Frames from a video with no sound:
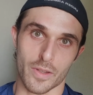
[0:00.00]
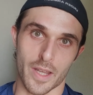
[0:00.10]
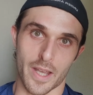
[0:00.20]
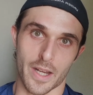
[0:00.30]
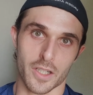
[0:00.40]

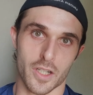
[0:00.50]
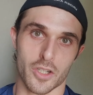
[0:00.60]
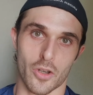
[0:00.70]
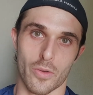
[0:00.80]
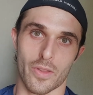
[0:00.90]
they actually
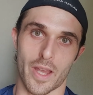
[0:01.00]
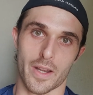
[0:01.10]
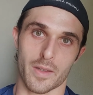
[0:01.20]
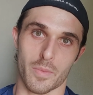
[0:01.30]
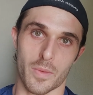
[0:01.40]
show
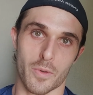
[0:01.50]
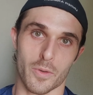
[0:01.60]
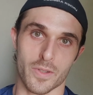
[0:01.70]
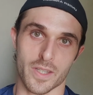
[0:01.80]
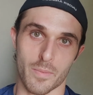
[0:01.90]
that the people
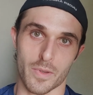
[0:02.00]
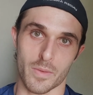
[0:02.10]
who skip and